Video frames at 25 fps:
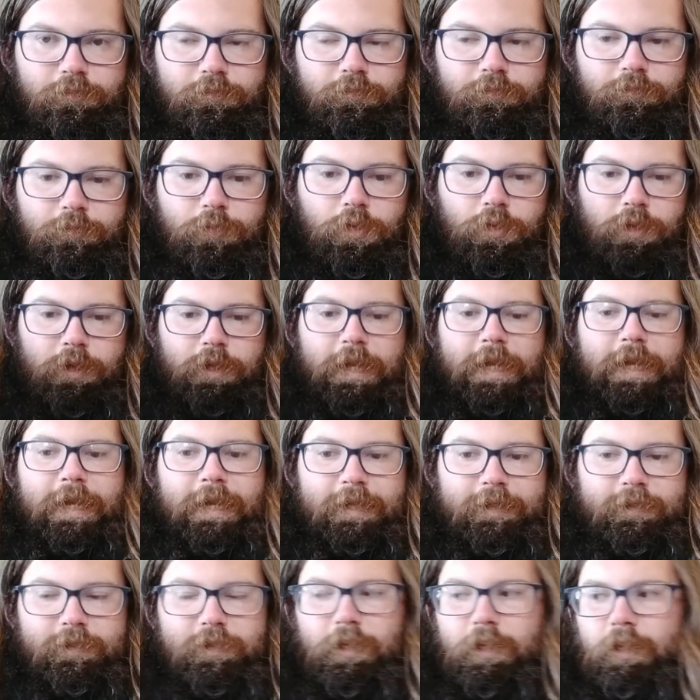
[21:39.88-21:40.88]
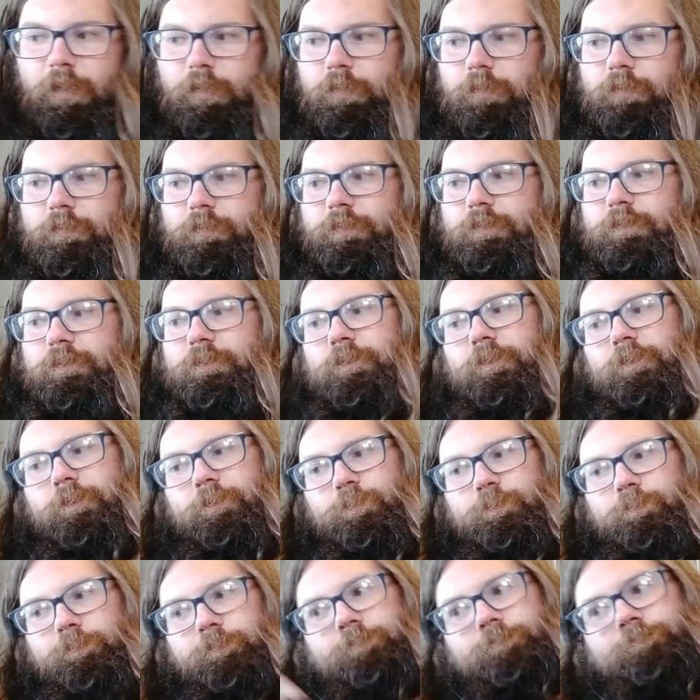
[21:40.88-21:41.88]
more ad dollars to
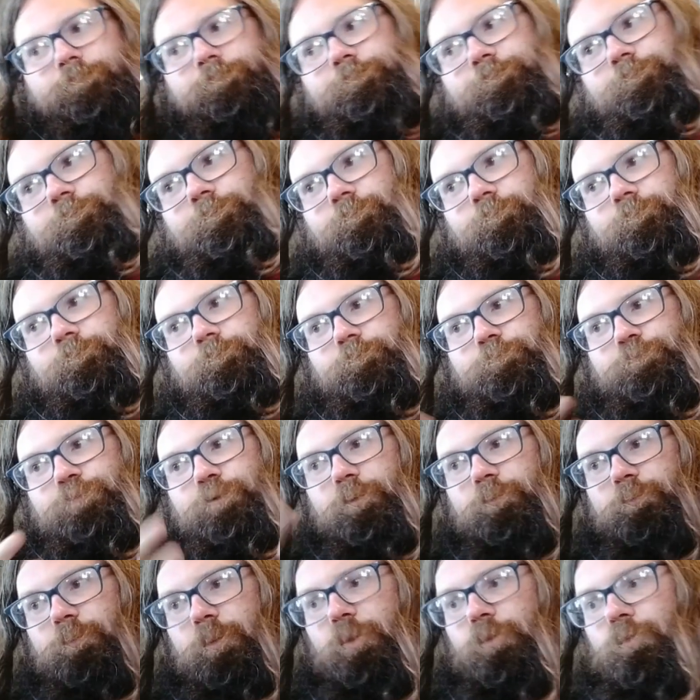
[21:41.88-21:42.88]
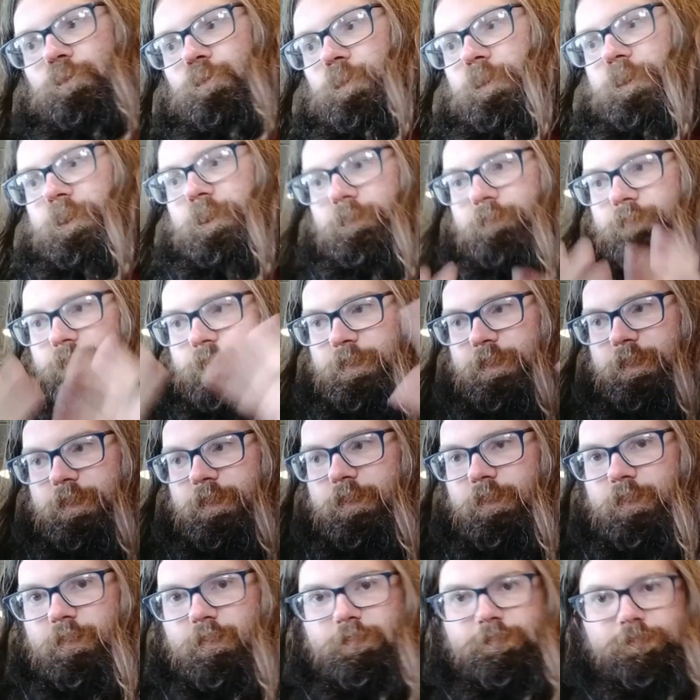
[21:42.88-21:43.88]
promote whatever the
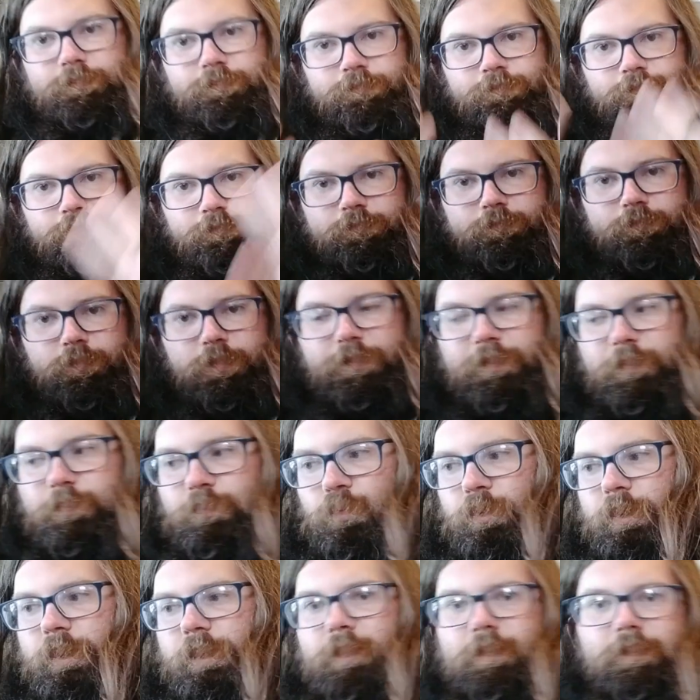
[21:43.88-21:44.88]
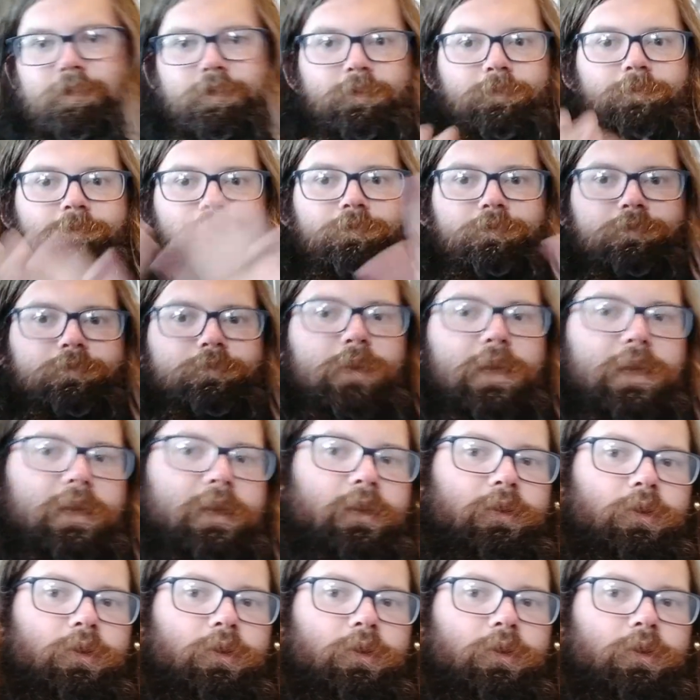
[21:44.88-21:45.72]
hell with the brand, make it